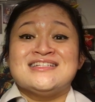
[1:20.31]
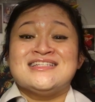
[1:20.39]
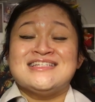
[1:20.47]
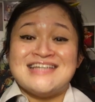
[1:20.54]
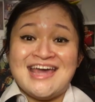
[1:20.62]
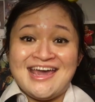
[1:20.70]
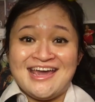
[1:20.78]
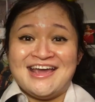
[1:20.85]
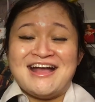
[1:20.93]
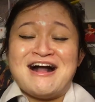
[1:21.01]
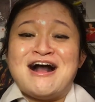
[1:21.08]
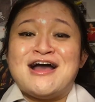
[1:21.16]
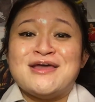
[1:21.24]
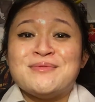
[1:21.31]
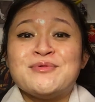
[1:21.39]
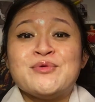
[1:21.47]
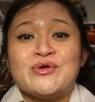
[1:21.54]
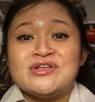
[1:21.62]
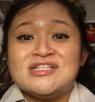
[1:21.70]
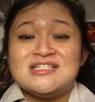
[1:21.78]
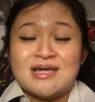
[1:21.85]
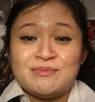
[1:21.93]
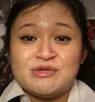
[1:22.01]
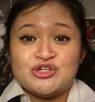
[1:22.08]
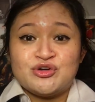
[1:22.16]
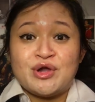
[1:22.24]
Today, I am going to
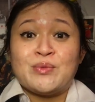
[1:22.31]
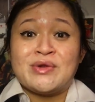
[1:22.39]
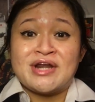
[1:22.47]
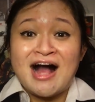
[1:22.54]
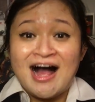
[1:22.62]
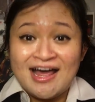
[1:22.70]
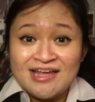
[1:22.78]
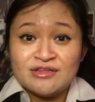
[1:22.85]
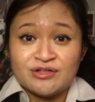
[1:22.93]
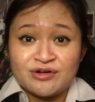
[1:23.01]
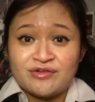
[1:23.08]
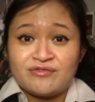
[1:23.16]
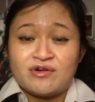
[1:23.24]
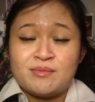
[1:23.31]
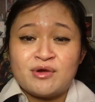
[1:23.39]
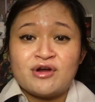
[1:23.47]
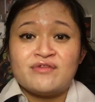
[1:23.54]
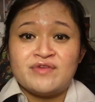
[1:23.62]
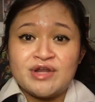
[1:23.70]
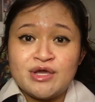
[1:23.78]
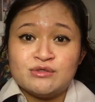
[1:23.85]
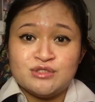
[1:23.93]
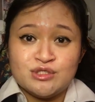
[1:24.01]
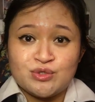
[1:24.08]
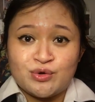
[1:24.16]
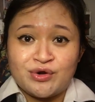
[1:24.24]
demonstrate what I learned from her video
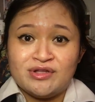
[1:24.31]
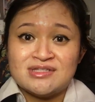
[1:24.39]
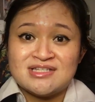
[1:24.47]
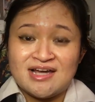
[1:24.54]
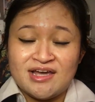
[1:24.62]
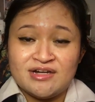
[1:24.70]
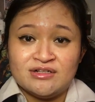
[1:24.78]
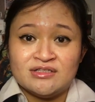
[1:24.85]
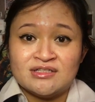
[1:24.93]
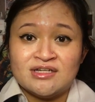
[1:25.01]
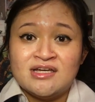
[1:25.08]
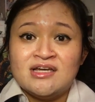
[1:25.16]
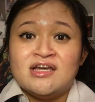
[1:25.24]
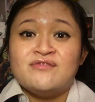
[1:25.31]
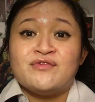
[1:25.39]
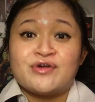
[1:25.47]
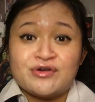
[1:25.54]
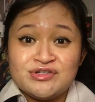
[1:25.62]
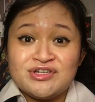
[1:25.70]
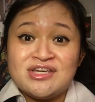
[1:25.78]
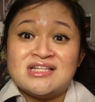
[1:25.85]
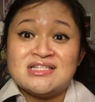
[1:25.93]
tutorial titled Furoshiki